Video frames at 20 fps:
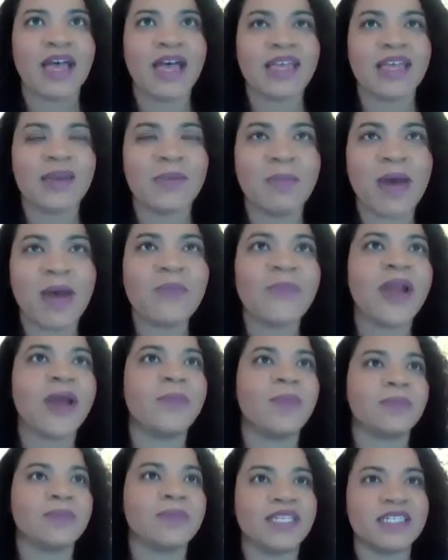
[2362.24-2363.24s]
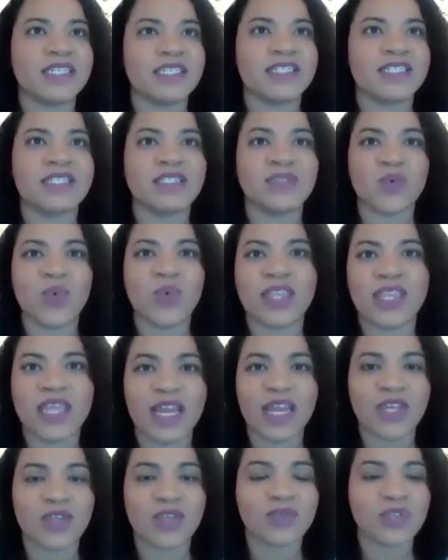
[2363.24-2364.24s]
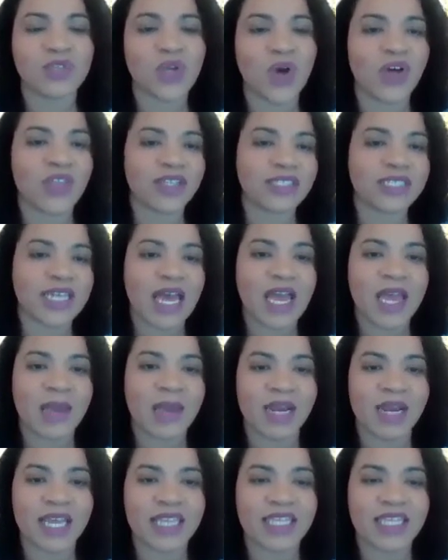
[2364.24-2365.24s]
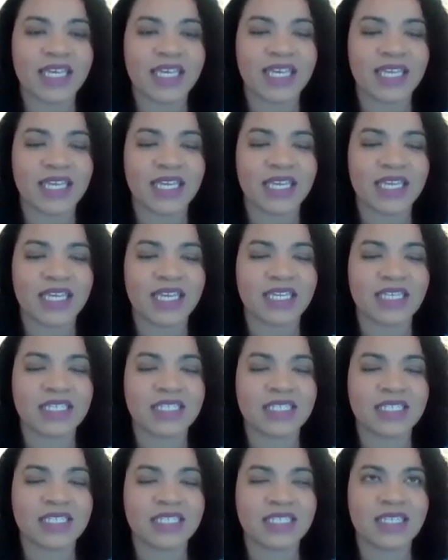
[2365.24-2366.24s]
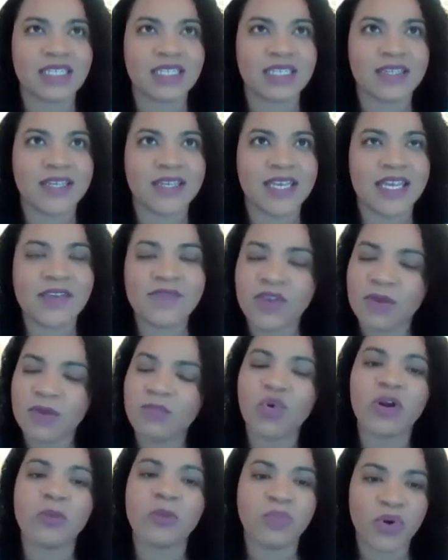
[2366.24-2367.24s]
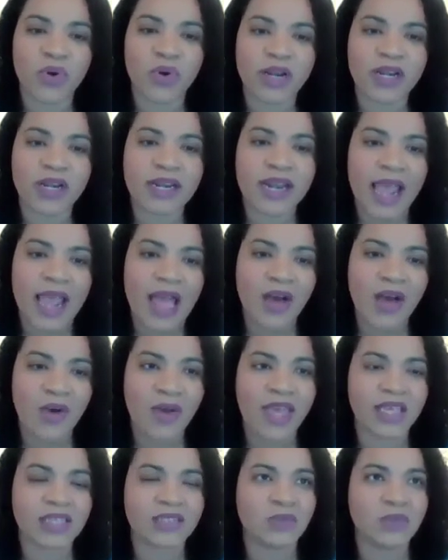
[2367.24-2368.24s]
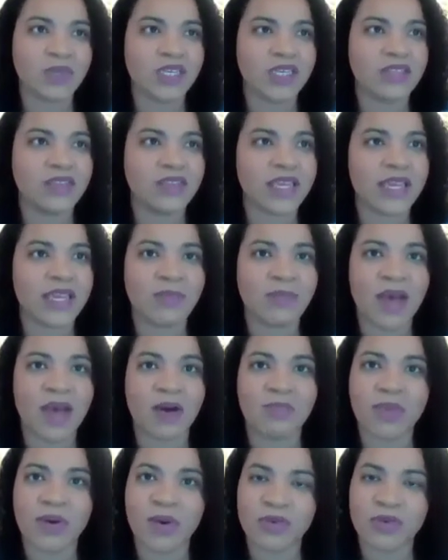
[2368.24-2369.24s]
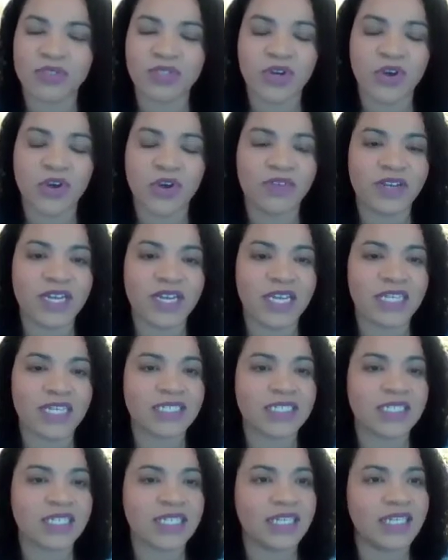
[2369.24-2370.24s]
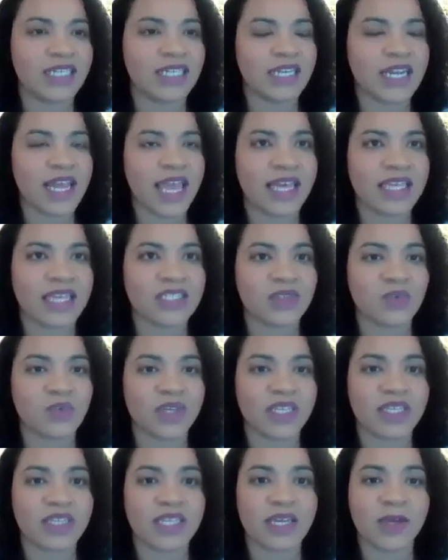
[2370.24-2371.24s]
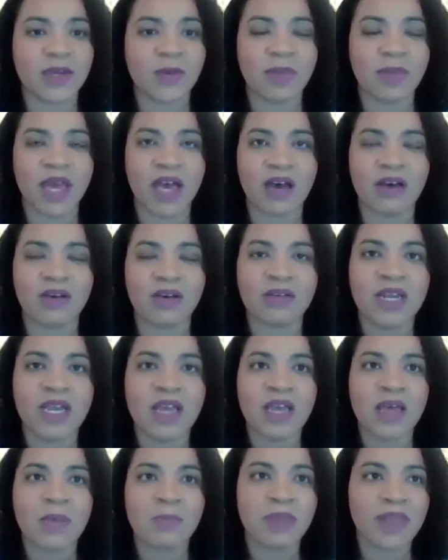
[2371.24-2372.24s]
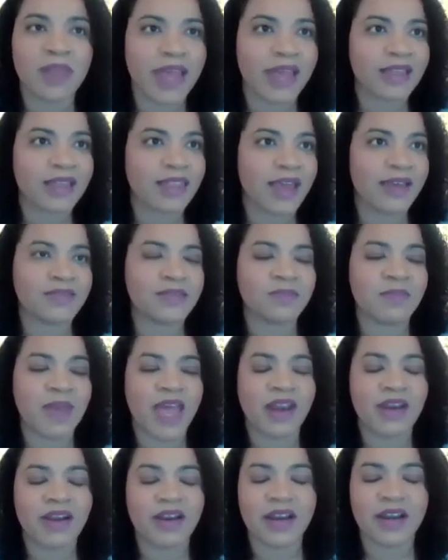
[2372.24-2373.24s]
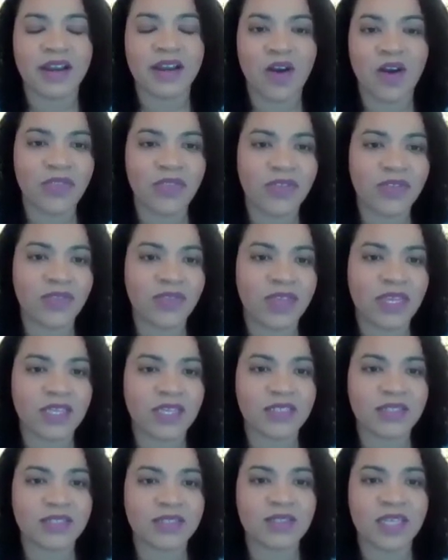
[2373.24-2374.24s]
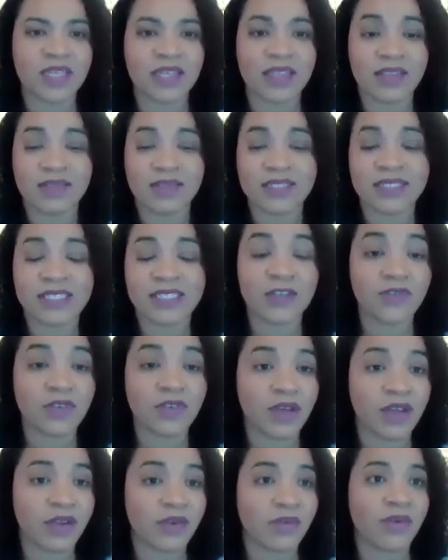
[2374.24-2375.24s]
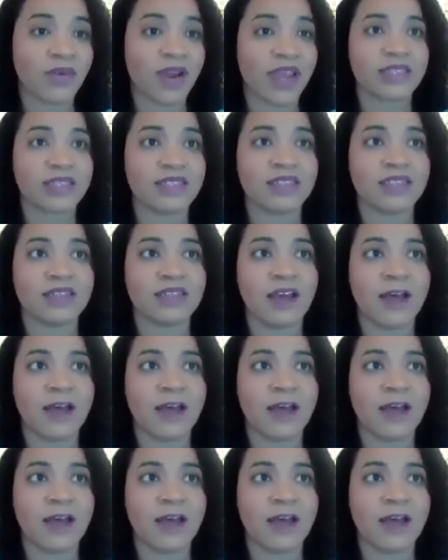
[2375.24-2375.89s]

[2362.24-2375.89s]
My wrap-up sentence is the one that I use all the time, and I think it is even more important now as we think about post-COVID-19, as we think about Black Lives Matter and all the things in civil unrest,